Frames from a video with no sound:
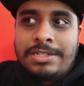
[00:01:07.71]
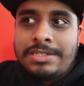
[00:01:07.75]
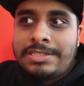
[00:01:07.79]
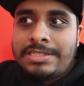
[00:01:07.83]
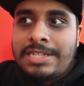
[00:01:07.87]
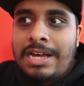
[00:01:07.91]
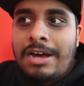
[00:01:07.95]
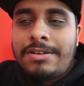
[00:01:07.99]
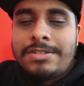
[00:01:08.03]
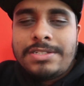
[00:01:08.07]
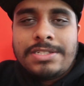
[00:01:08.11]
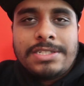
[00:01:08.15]

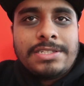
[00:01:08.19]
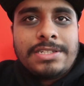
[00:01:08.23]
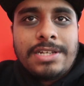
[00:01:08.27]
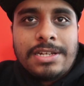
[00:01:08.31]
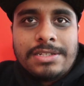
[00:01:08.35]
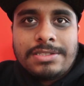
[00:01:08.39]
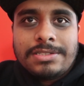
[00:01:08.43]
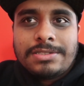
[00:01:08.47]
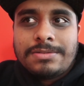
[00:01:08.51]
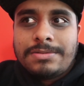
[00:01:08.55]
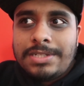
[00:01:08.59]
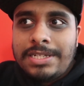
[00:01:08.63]
Nostalgia
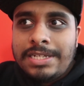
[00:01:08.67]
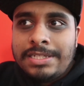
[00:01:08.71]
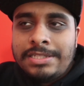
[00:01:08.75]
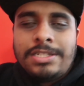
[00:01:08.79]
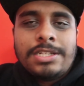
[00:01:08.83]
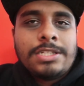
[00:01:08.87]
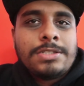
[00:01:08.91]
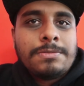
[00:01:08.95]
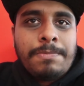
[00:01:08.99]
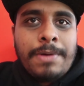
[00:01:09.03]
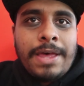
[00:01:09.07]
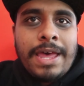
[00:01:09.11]
does
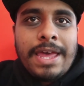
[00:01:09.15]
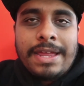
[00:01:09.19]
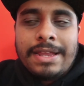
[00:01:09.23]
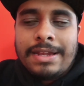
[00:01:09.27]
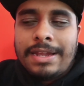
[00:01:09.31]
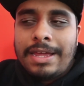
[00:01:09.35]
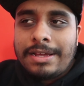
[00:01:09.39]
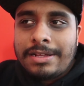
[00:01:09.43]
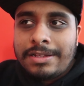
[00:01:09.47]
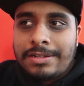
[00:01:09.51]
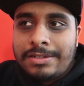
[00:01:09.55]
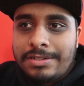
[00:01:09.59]
pay.
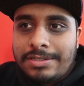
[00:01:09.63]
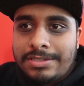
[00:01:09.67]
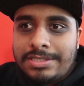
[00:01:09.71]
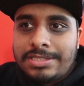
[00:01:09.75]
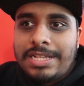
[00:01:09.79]
Like,